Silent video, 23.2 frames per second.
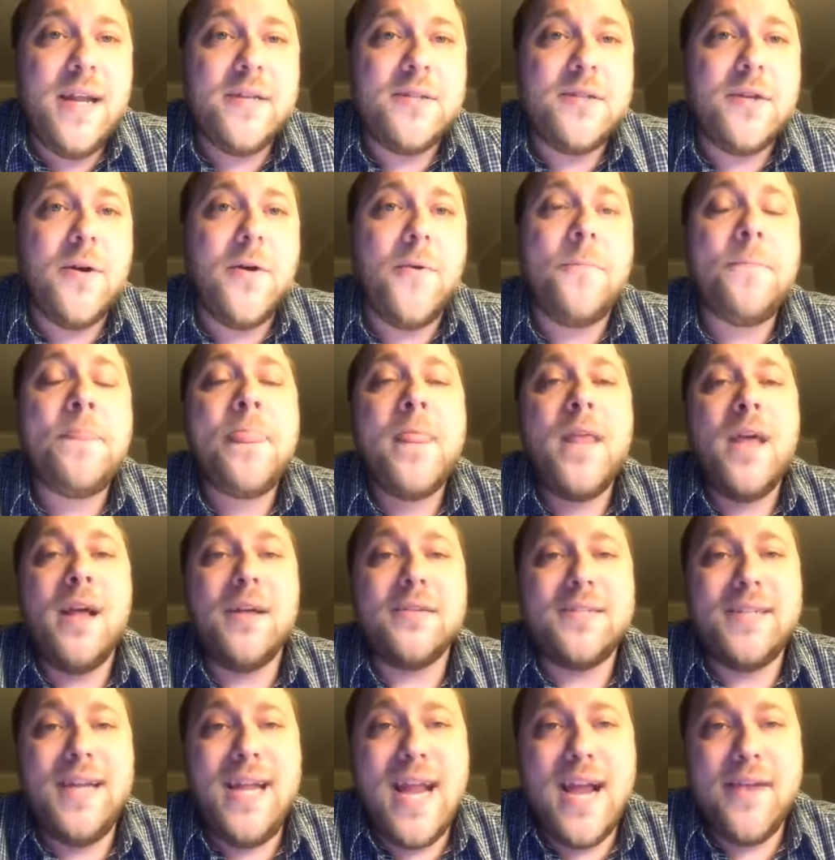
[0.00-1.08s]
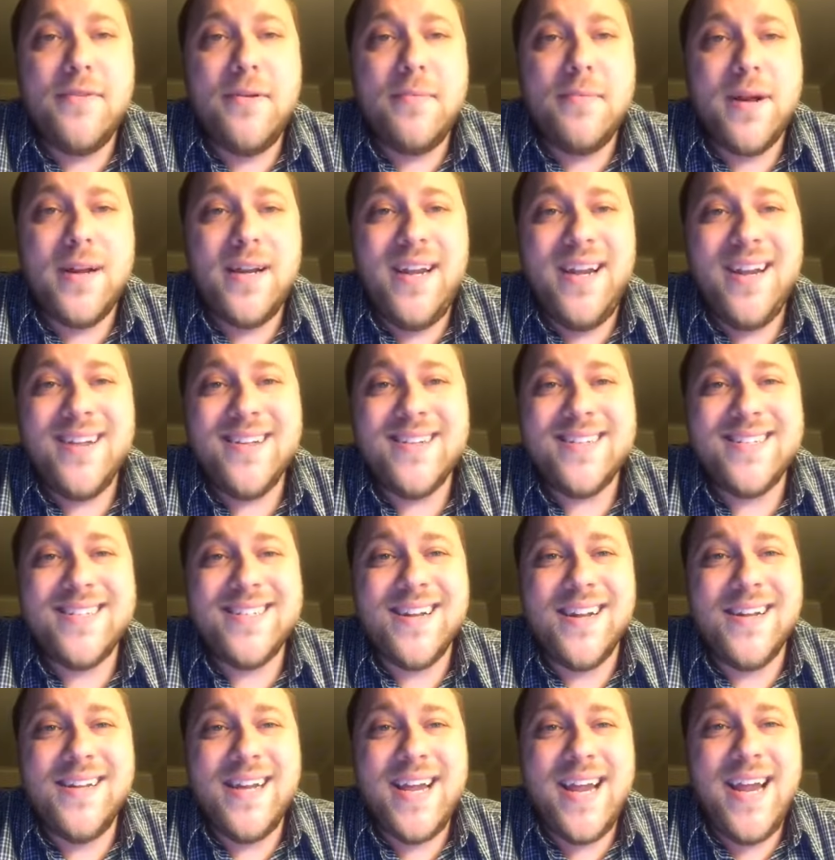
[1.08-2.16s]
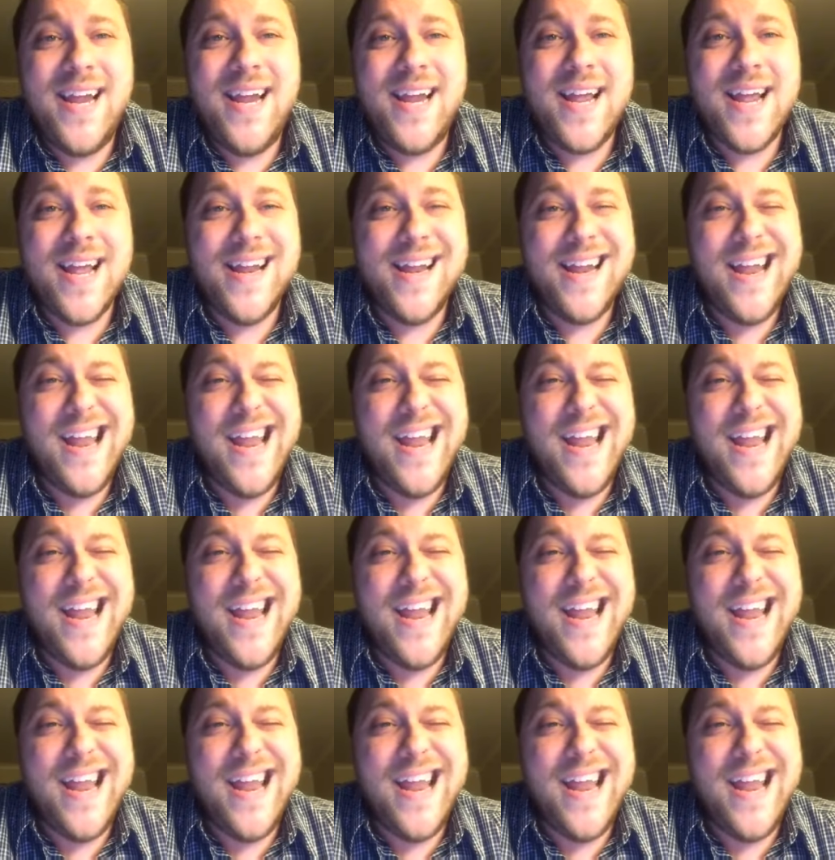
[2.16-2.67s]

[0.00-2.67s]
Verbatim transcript: So I'll see everybody Sunday at